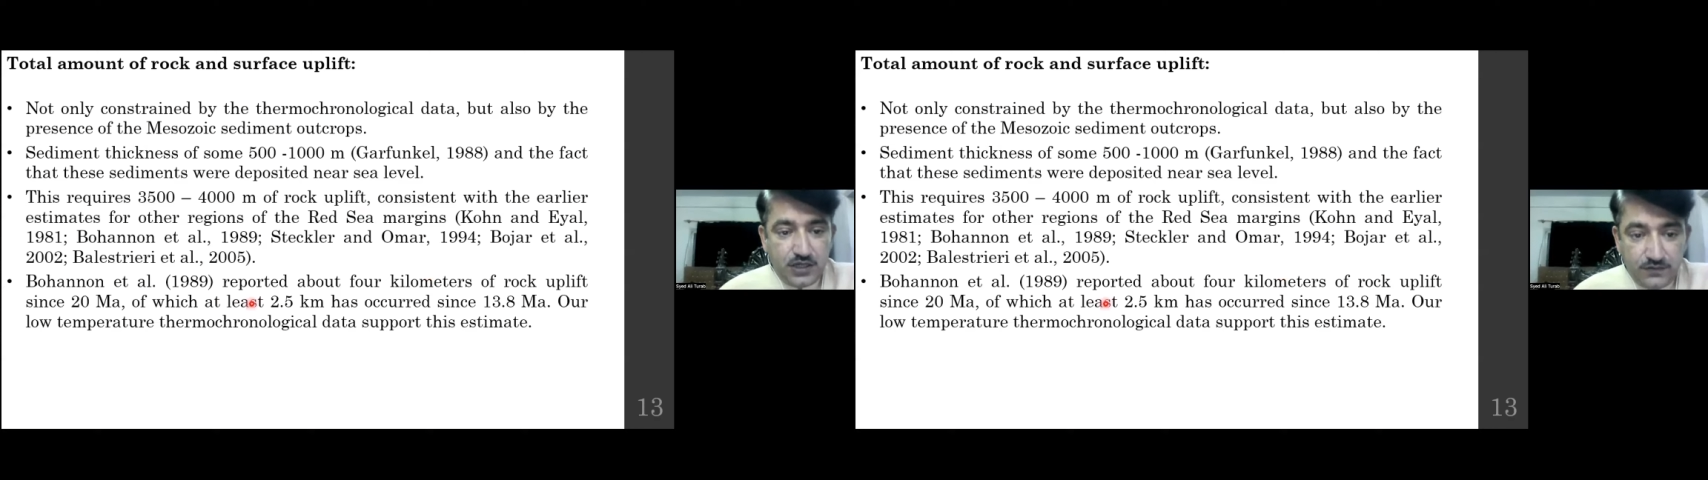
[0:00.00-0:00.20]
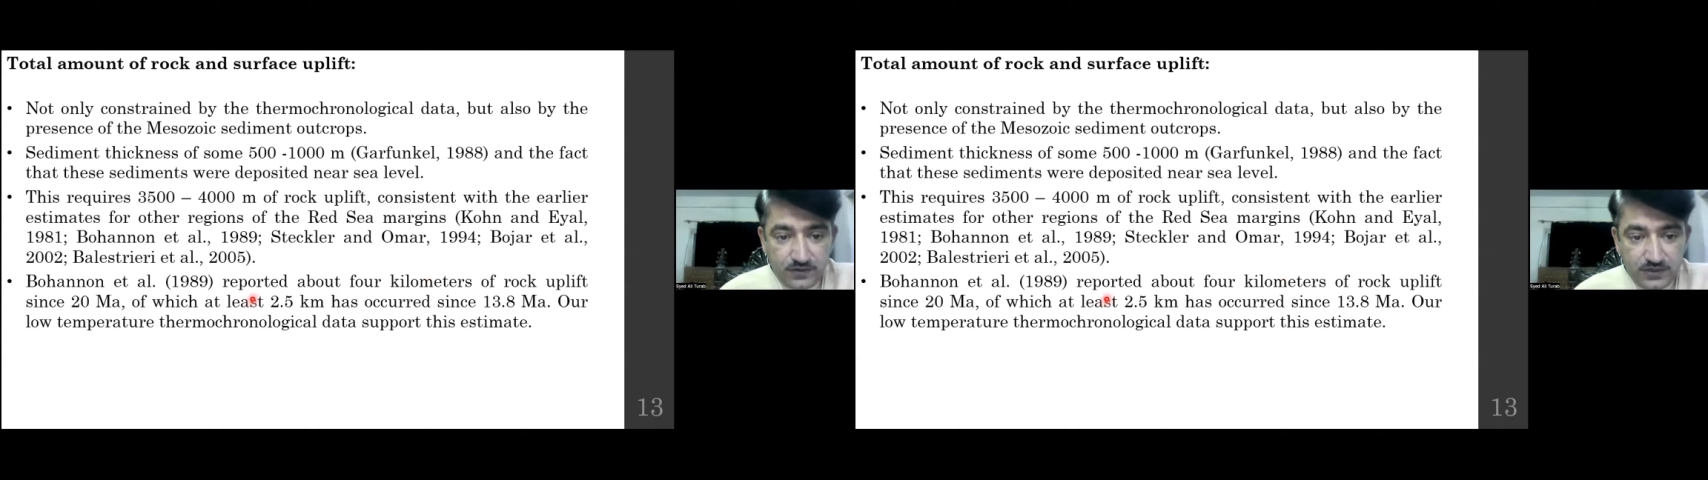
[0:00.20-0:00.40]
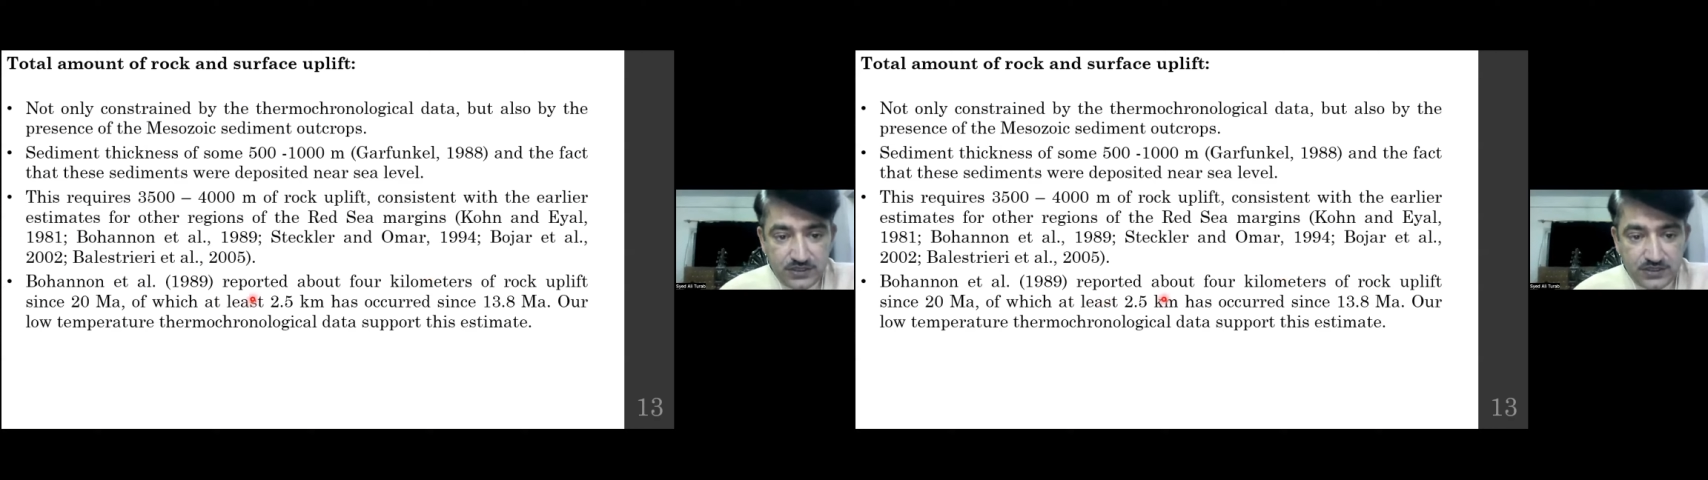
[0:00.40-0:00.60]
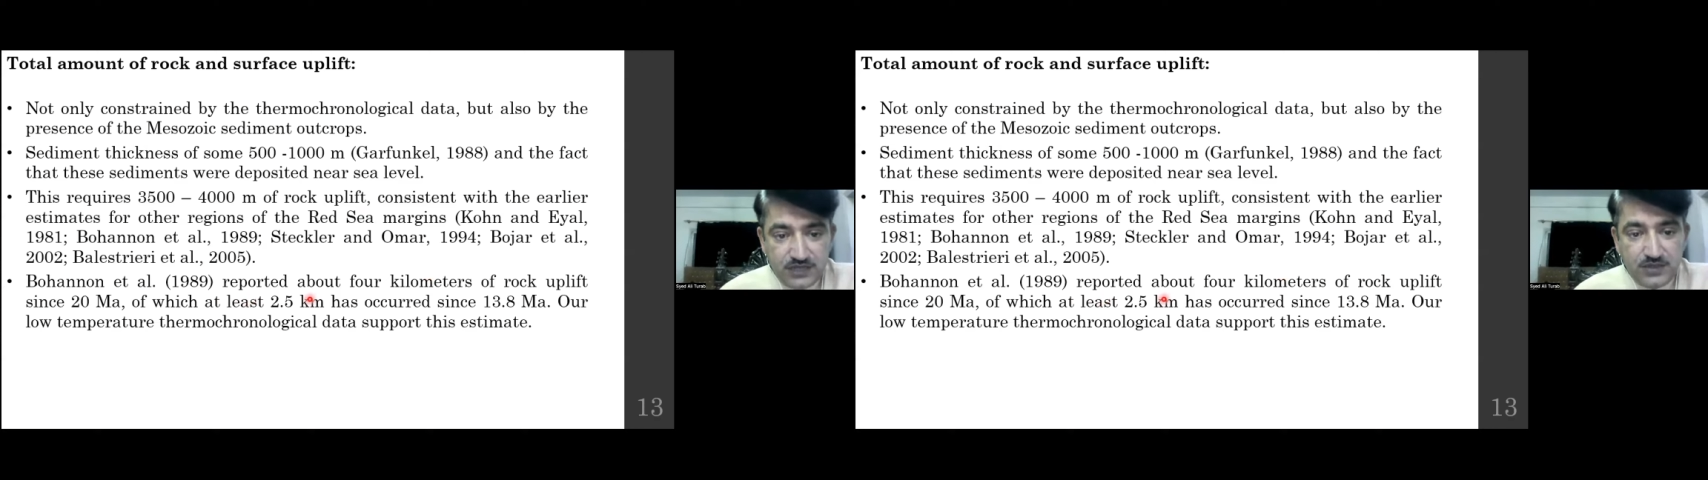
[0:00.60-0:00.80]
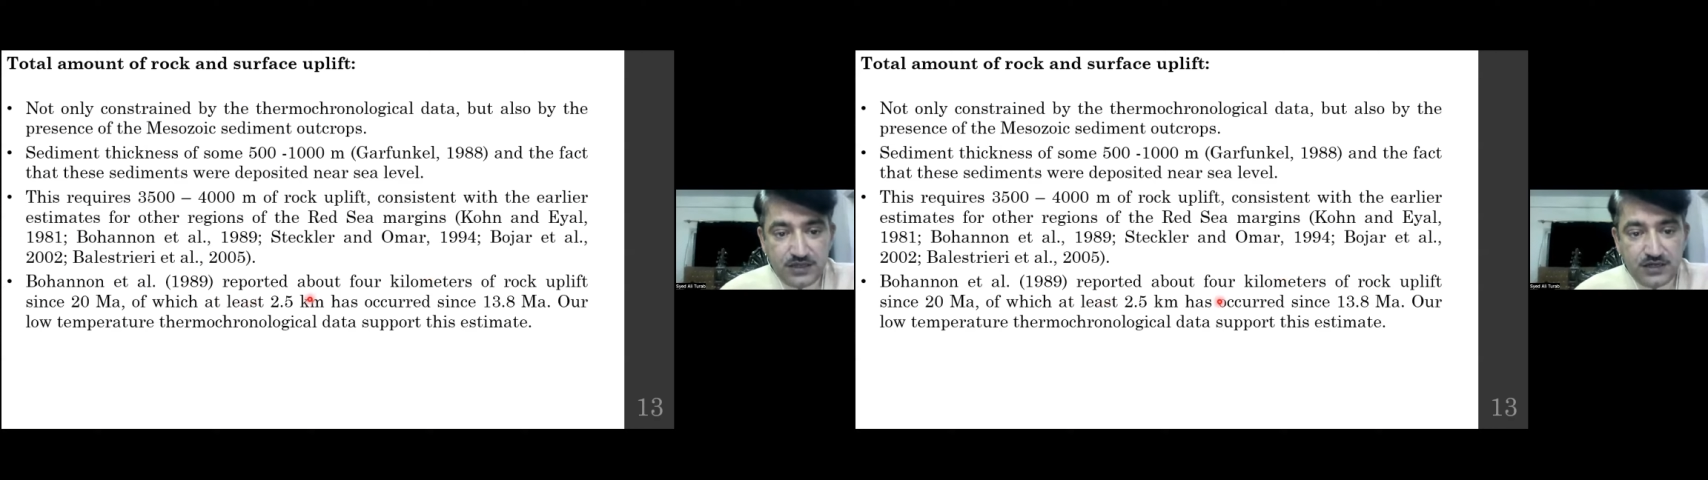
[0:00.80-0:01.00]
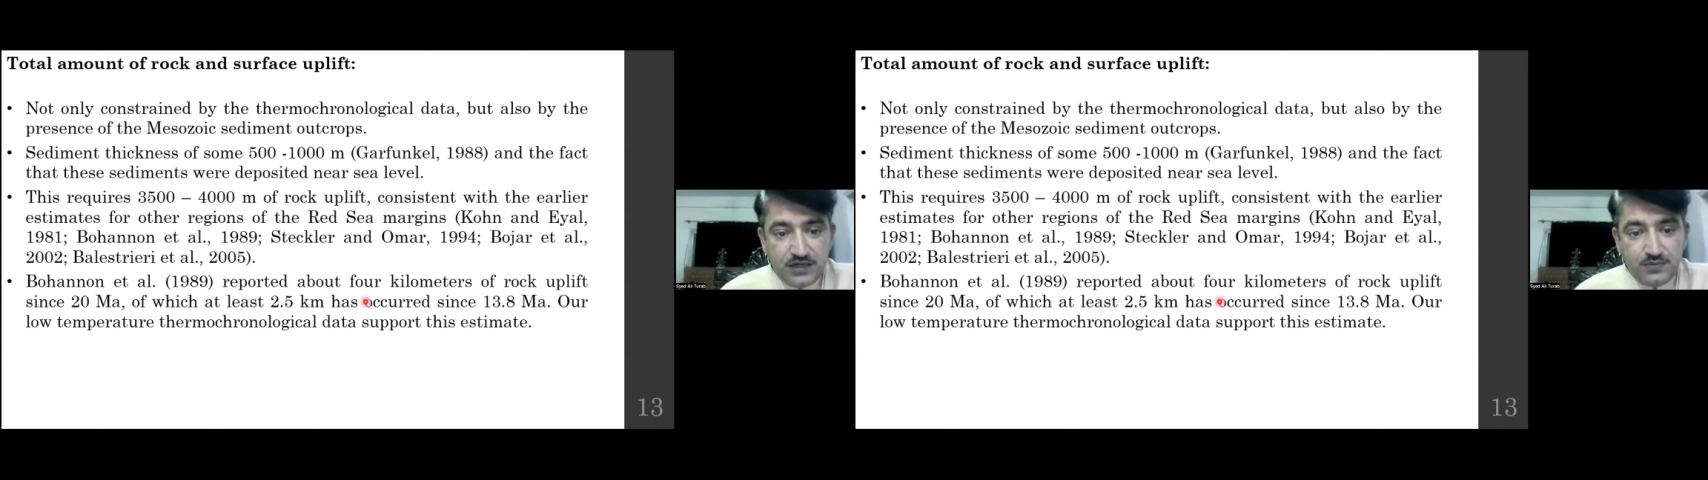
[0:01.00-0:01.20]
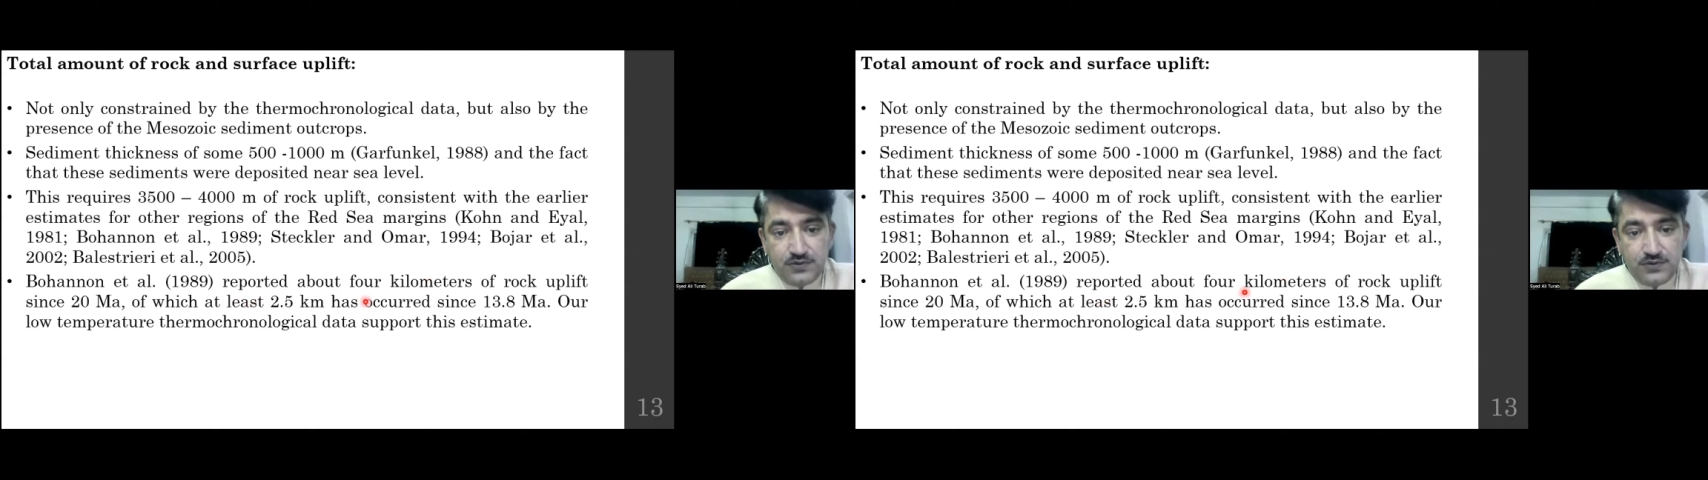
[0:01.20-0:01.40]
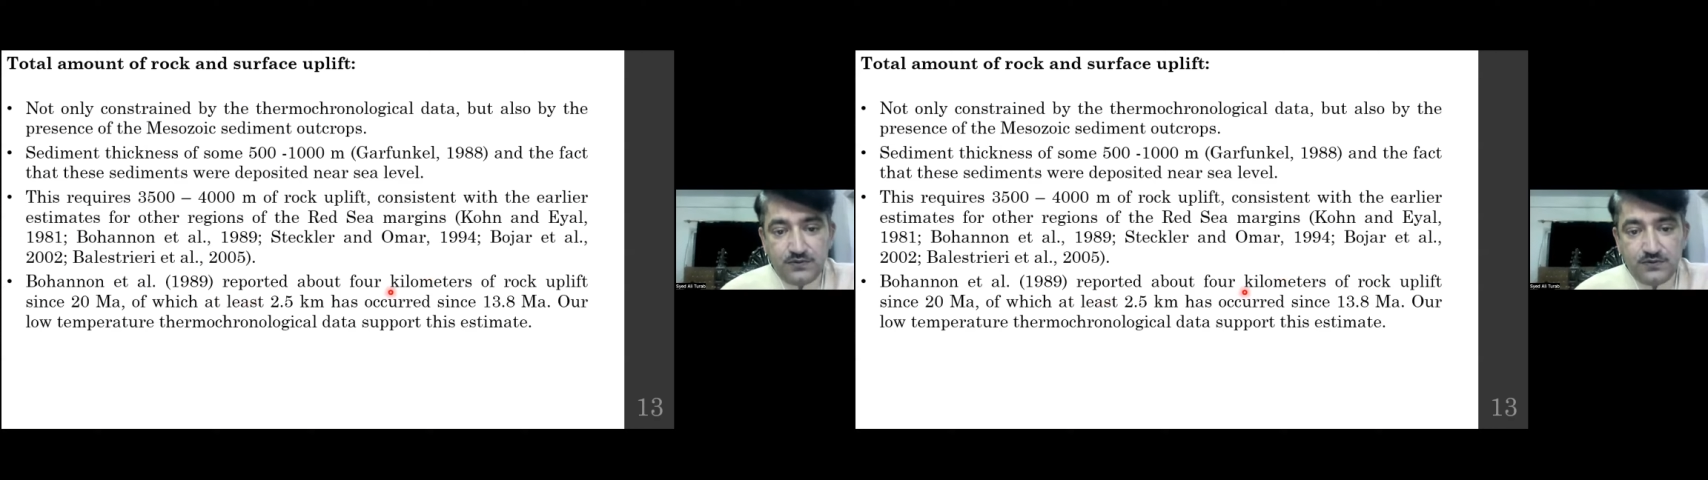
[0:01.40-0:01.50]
From the same area reported